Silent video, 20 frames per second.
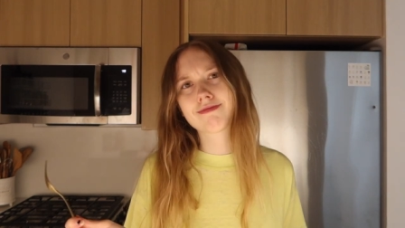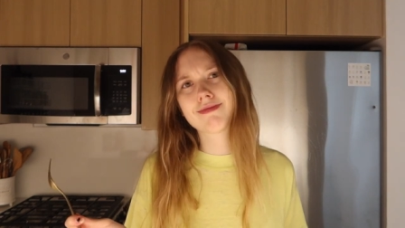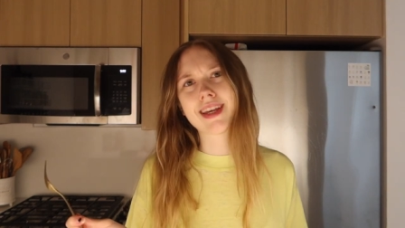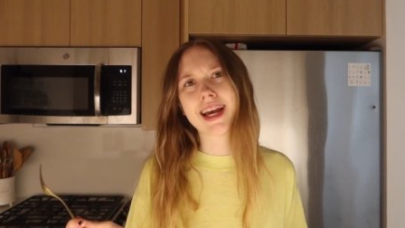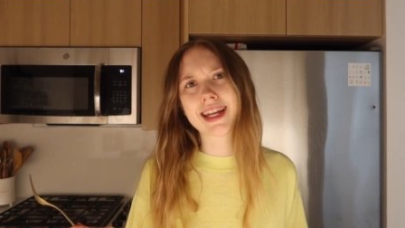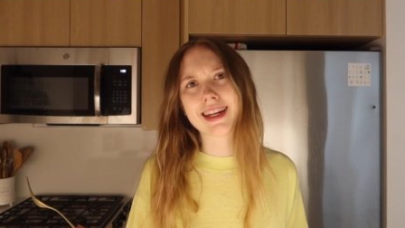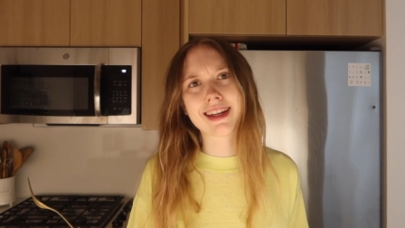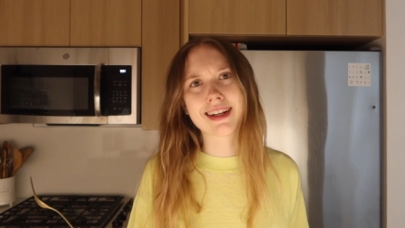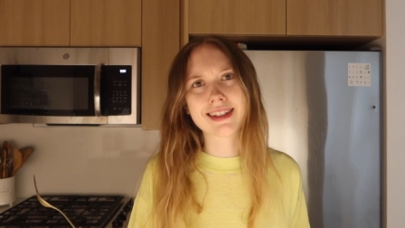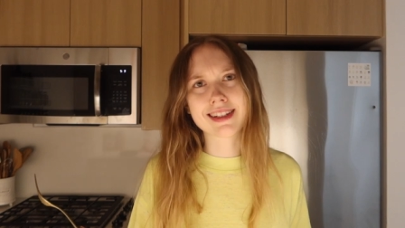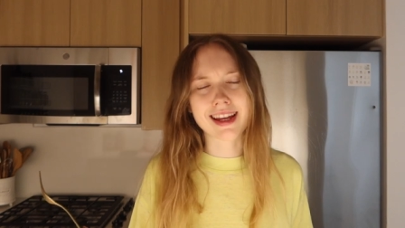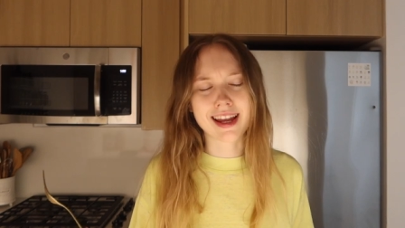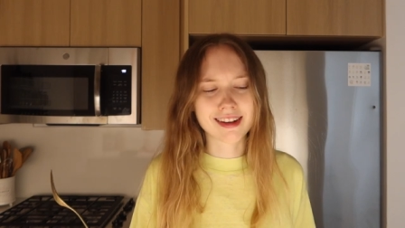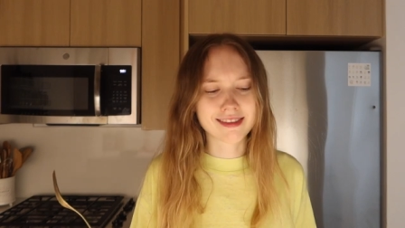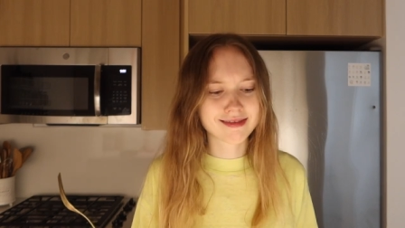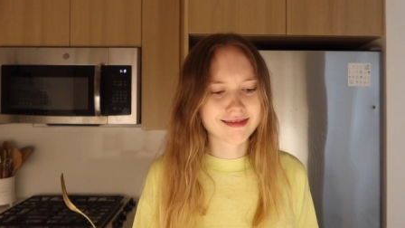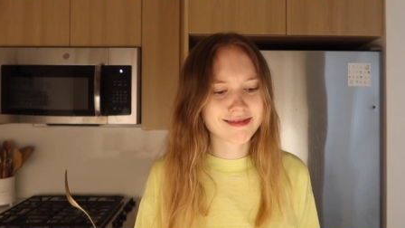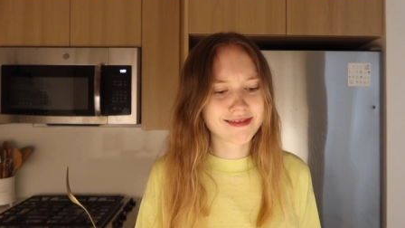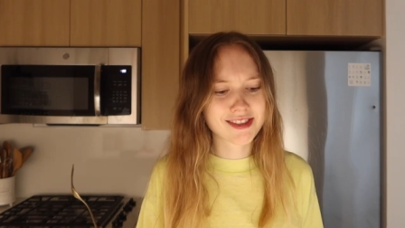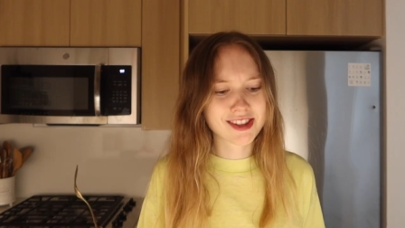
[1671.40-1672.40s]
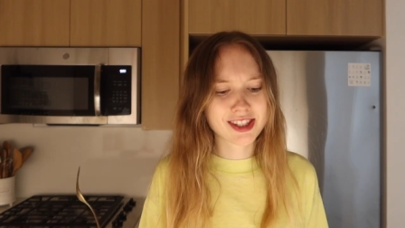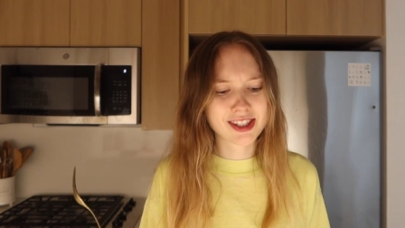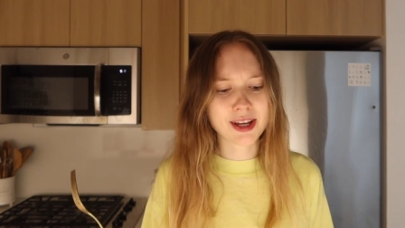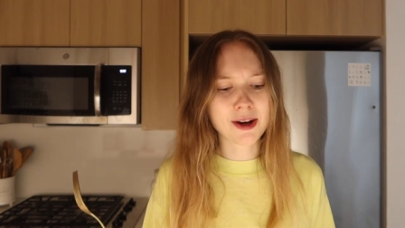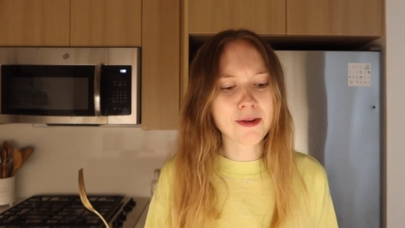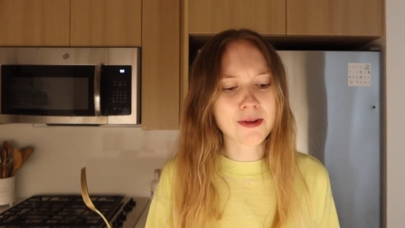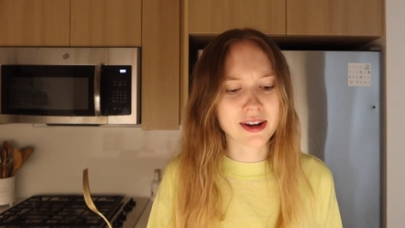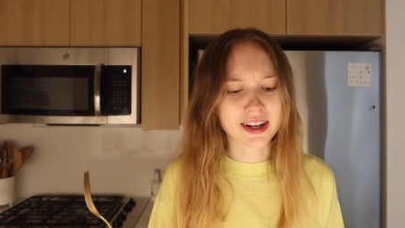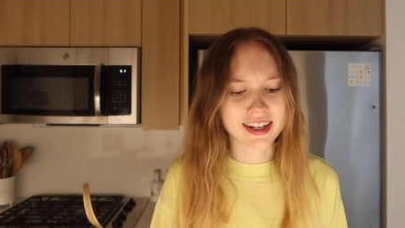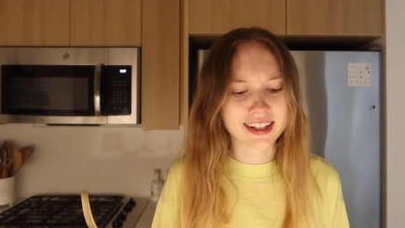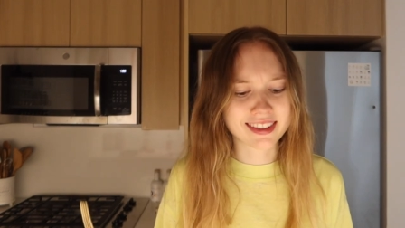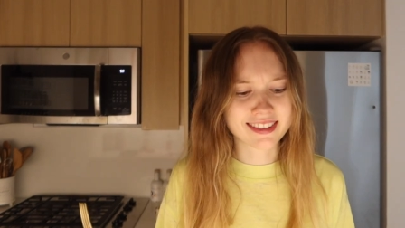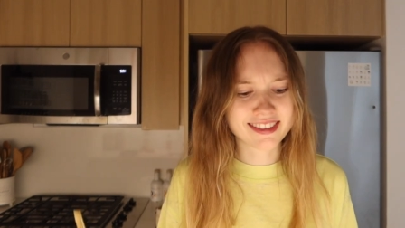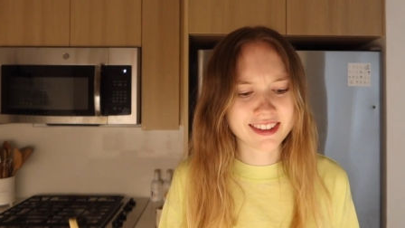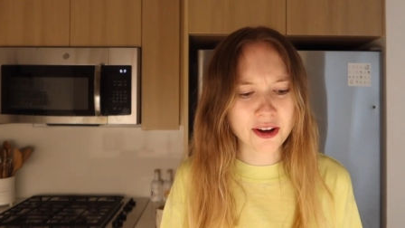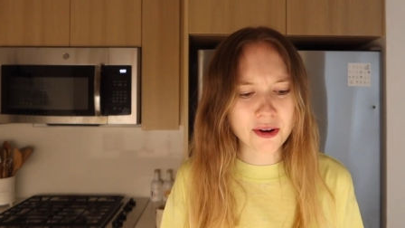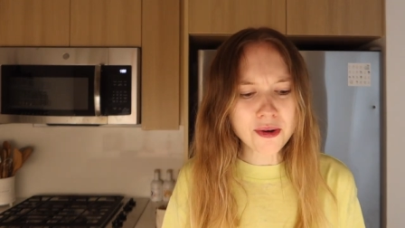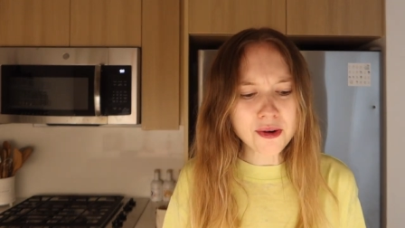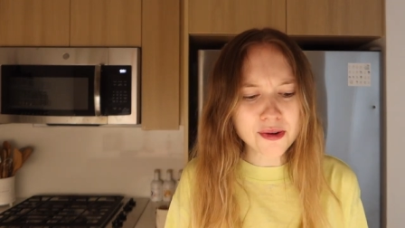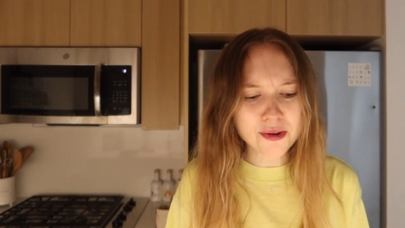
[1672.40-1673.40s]
10 out of 10. So good.
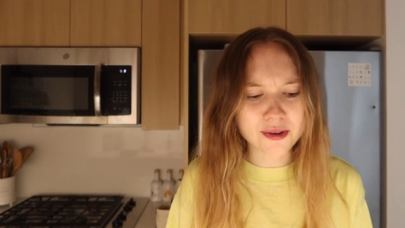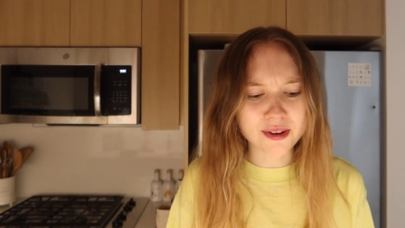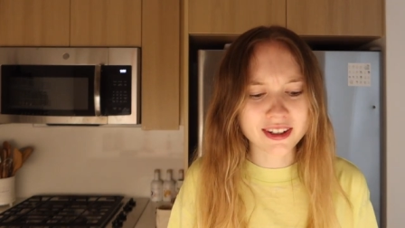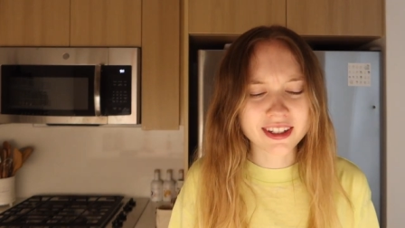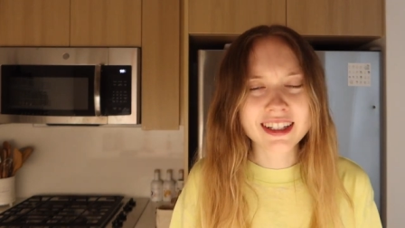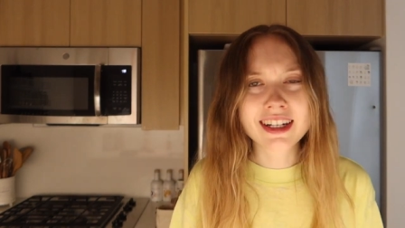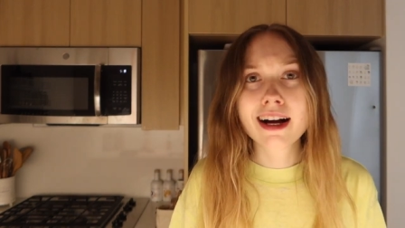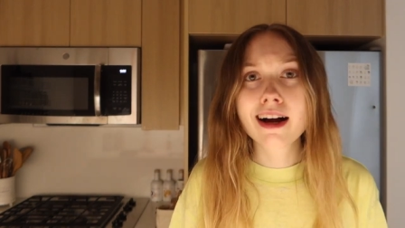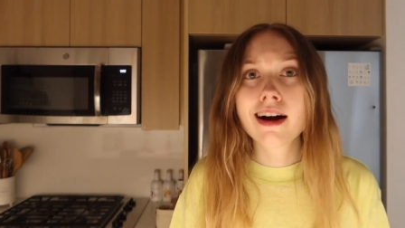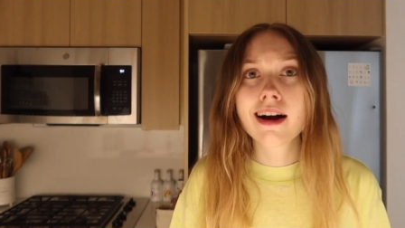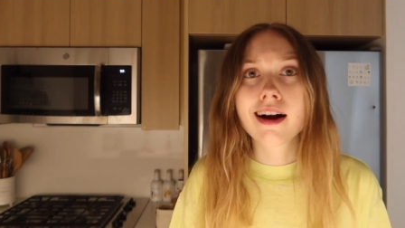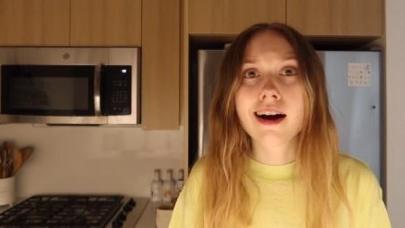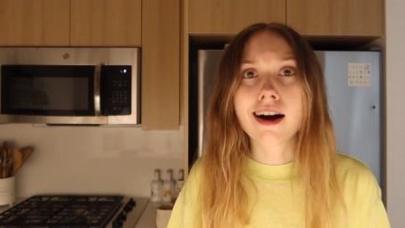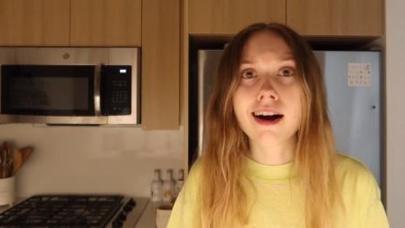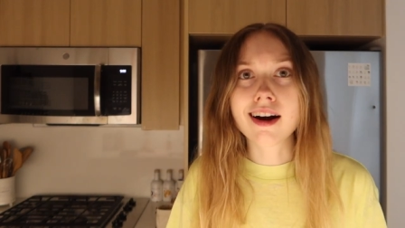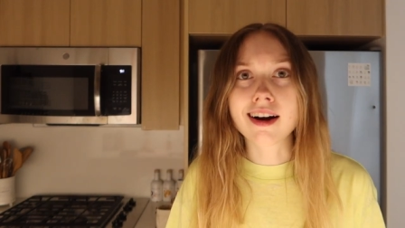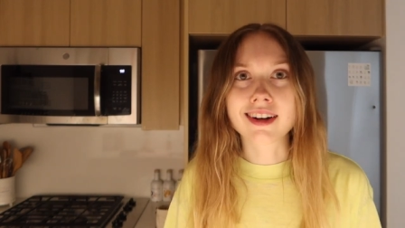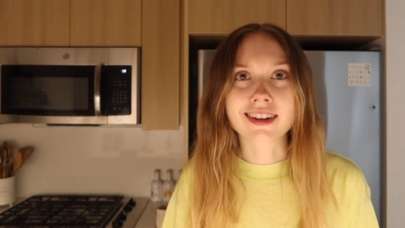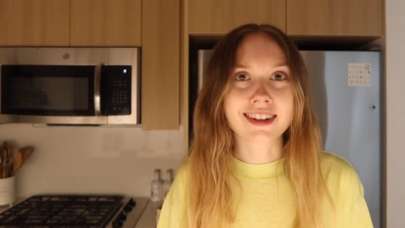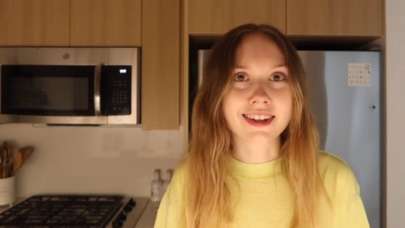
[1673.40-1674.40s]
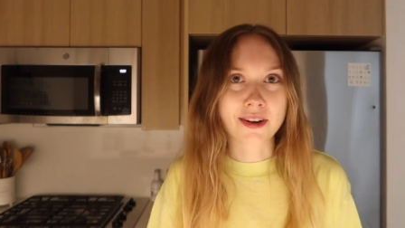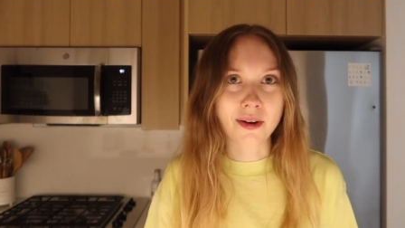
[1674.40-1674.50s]
Ooh. Oh,